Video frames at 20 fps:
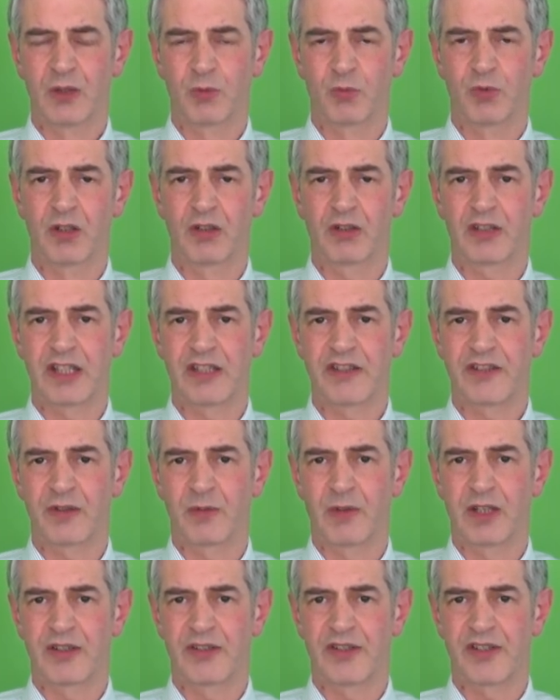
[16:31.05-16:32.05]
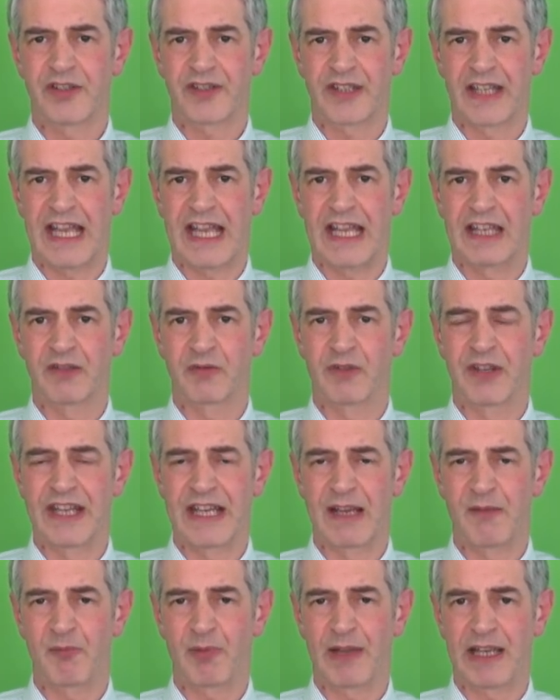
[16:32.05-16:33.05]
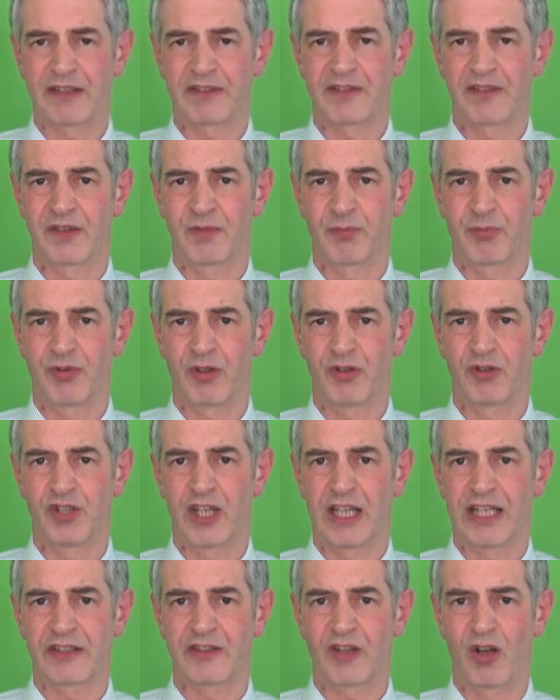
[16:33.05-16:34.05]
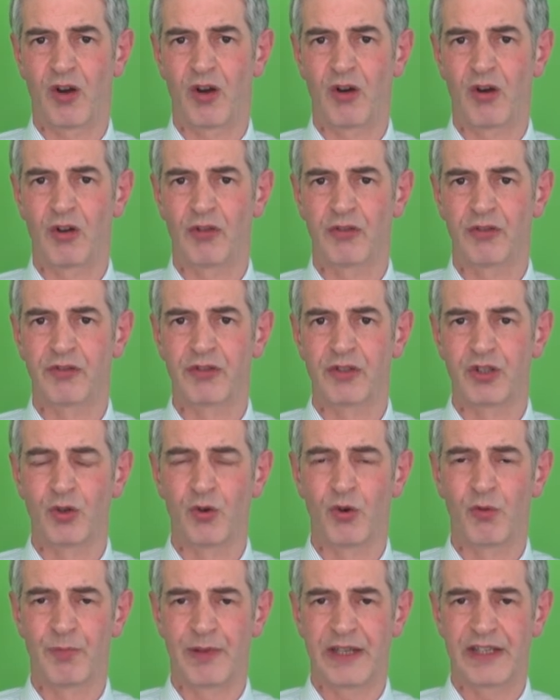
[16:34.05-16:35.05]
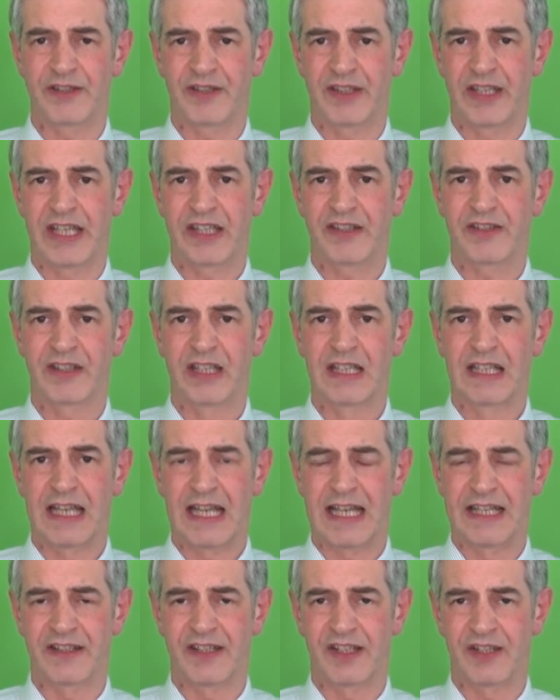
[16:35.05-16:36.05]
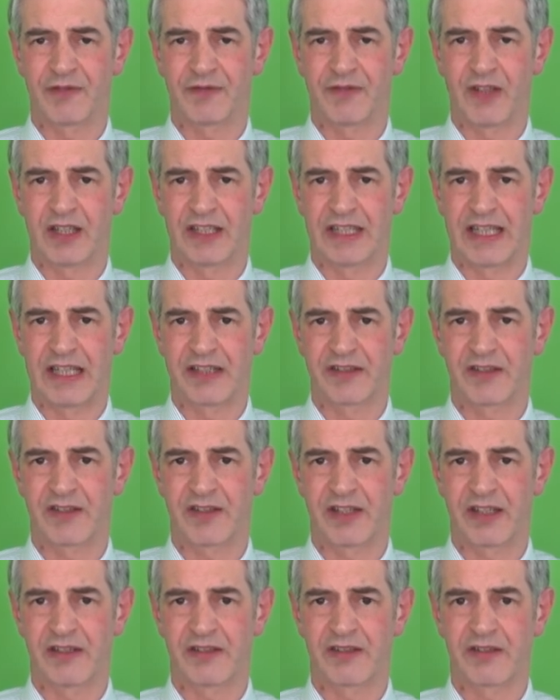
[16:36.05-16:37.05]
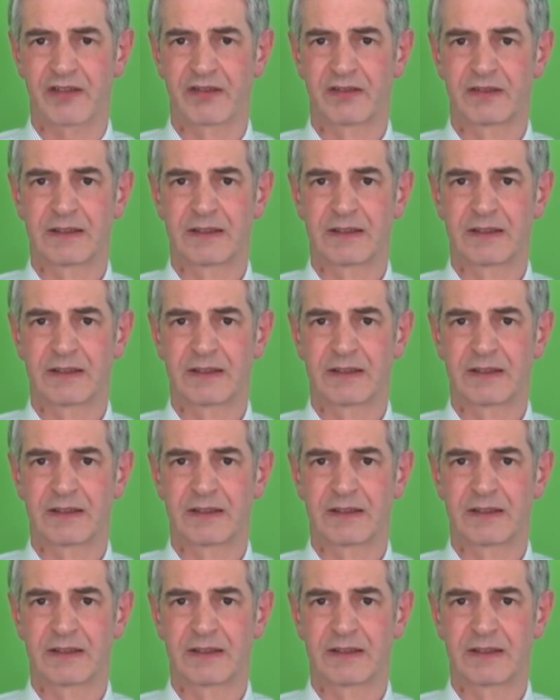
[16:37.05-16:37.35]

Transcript: we're looking to understand the impact of the project on your business and its finances.